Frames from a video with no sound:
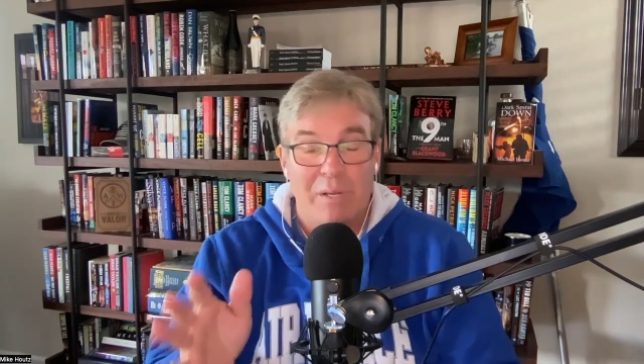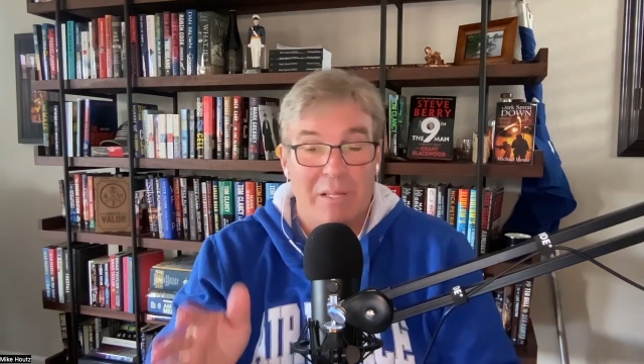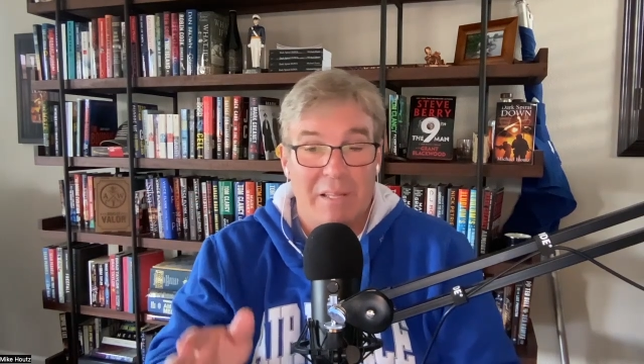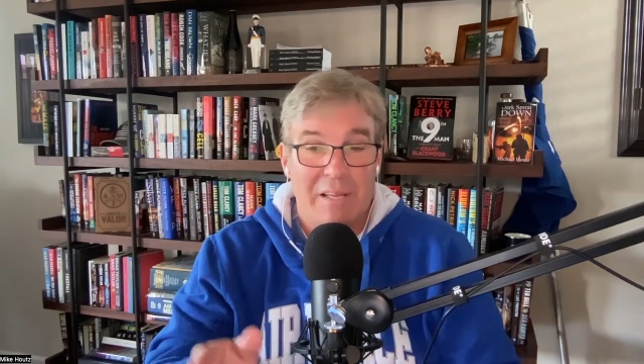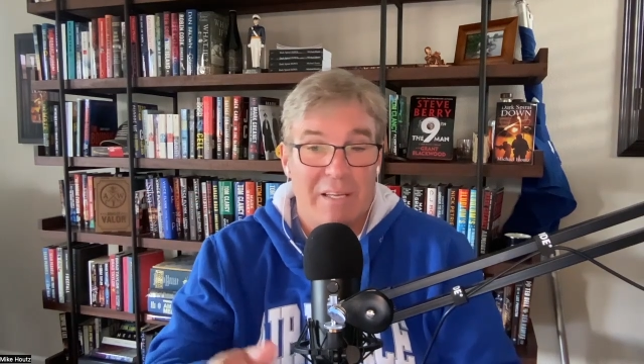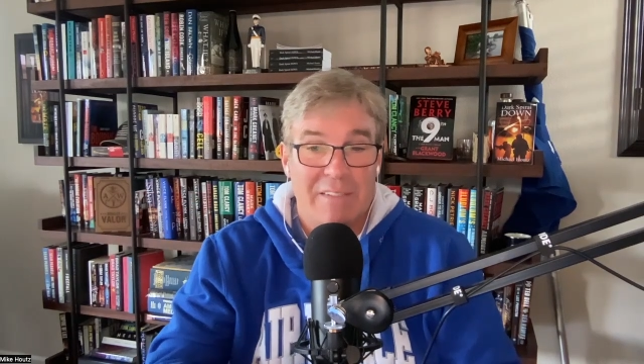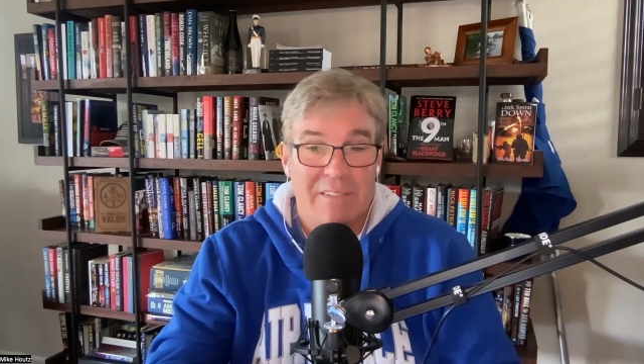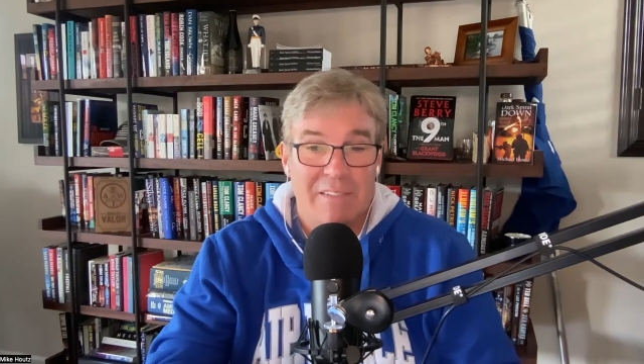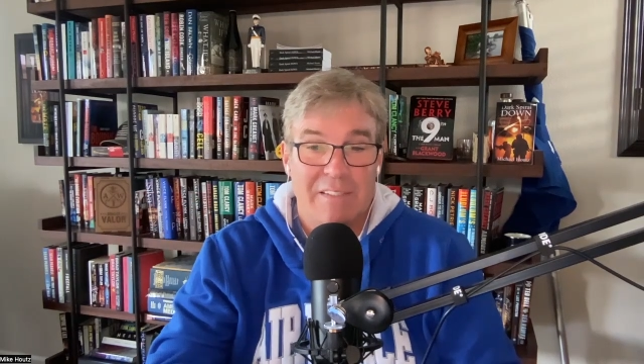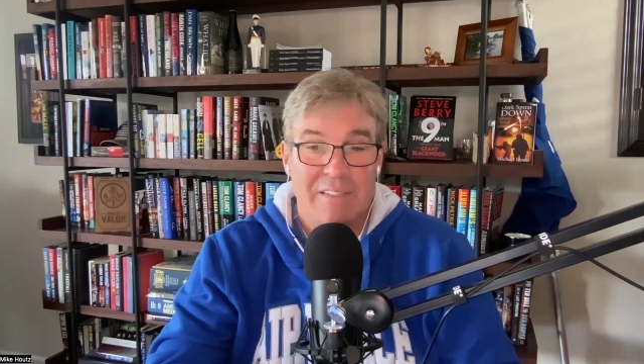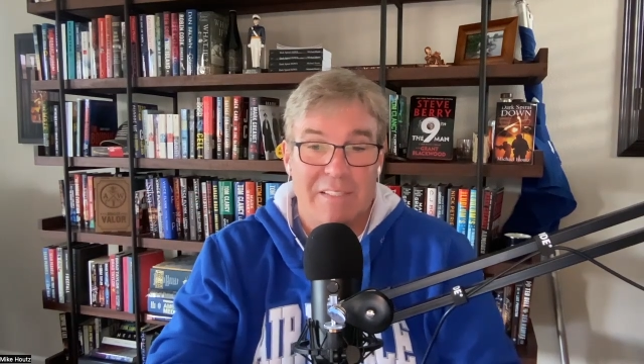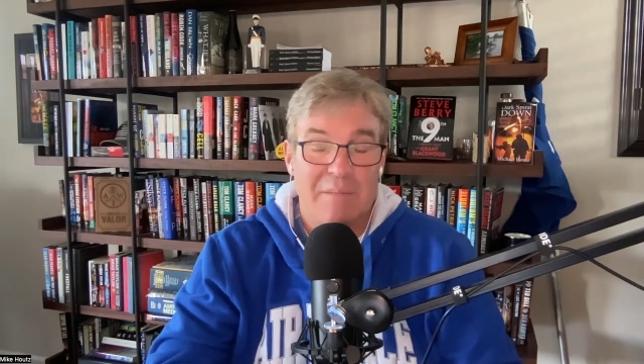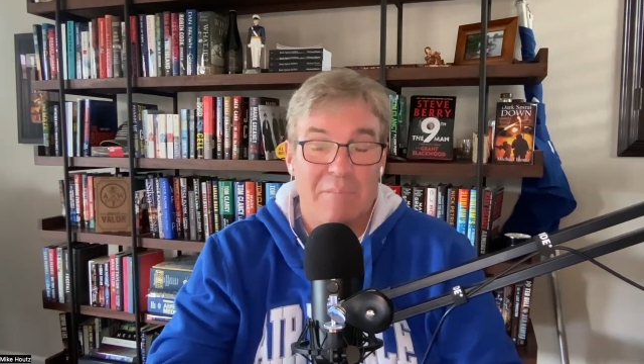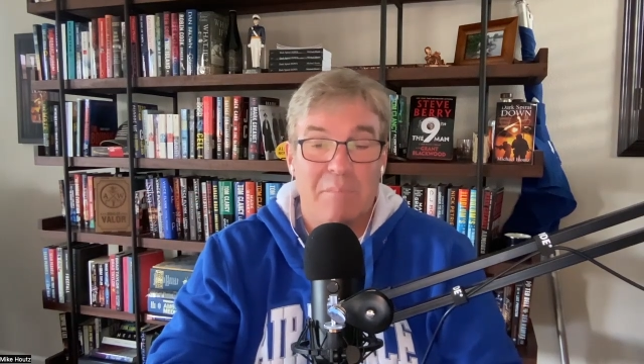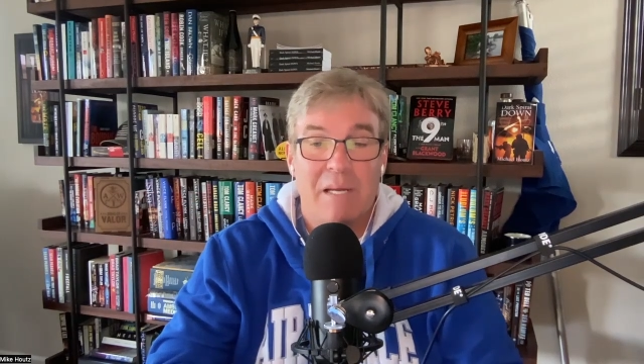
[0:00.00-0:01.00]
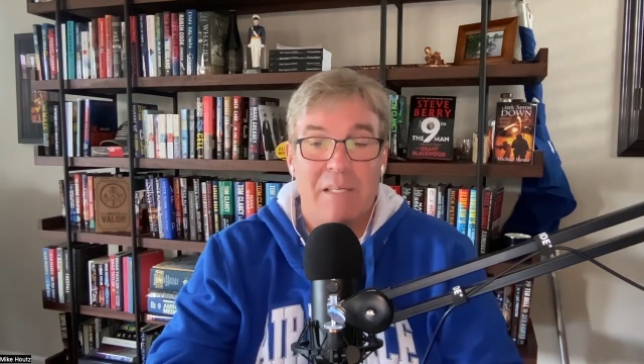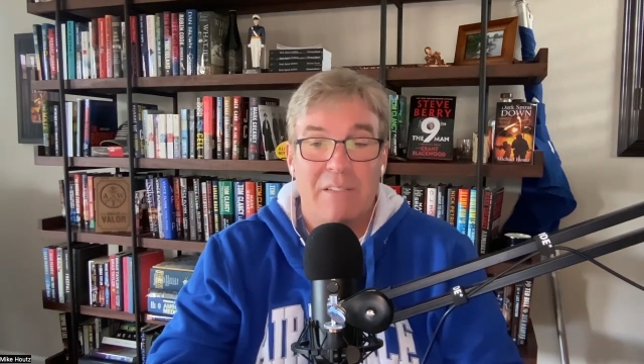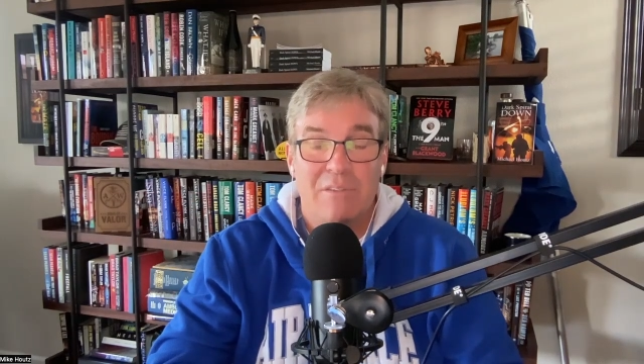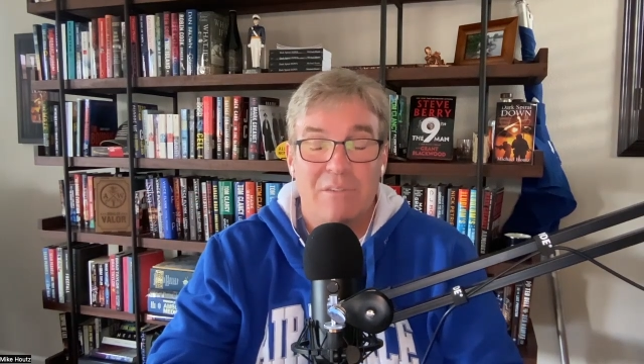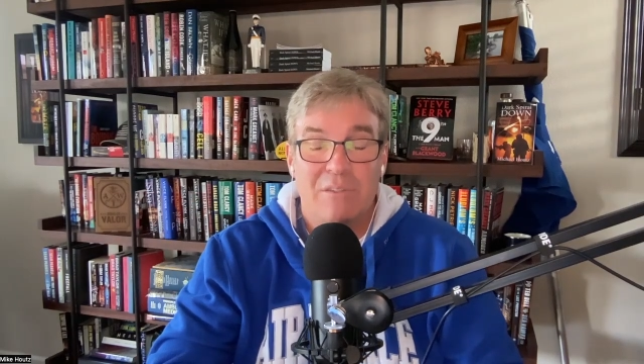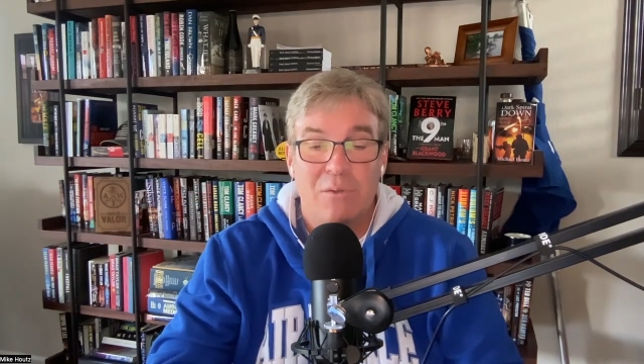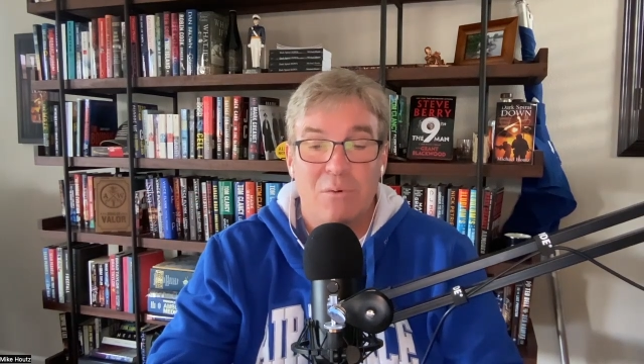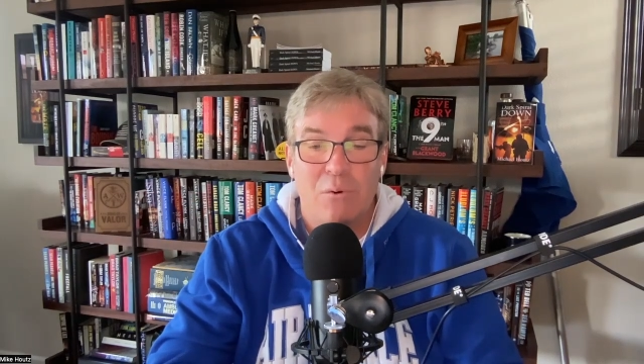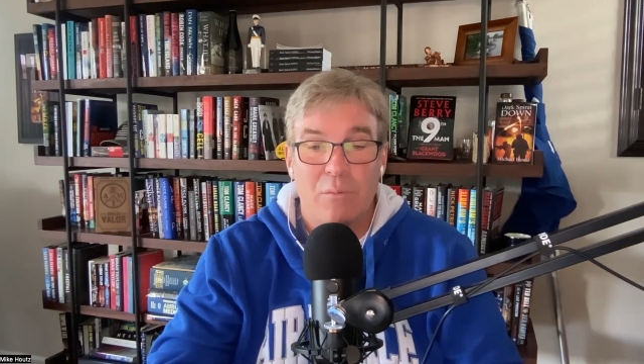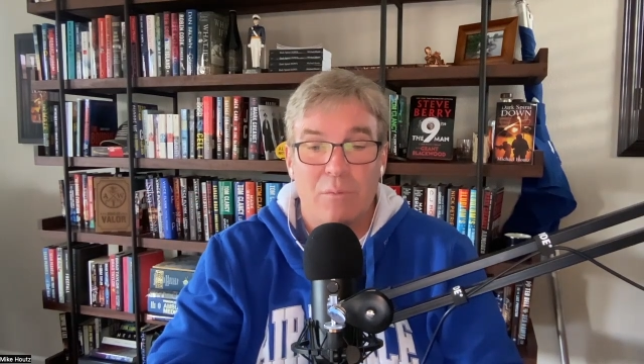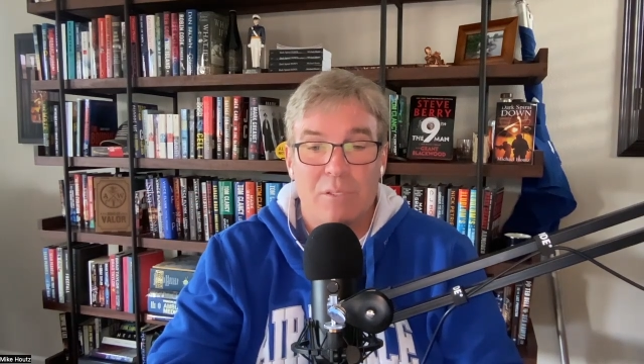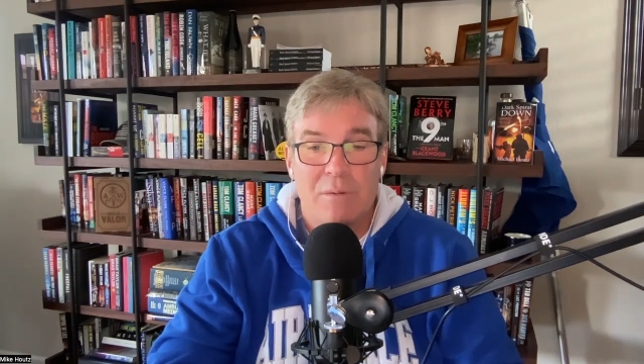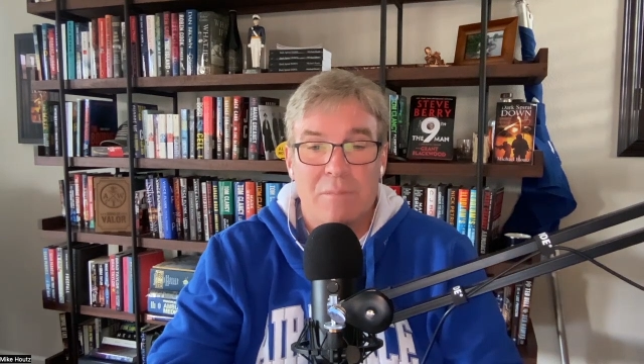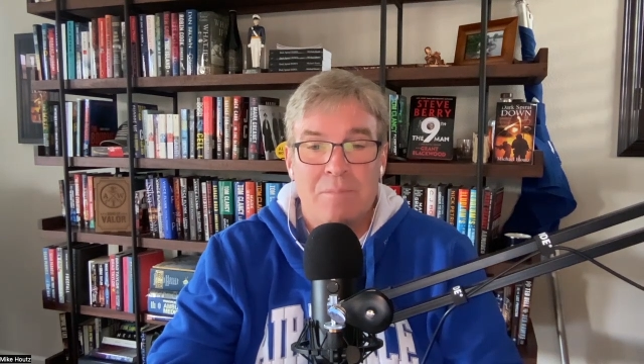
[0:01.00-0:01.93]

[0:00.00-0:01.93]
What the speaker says: classes and get back to their dorms.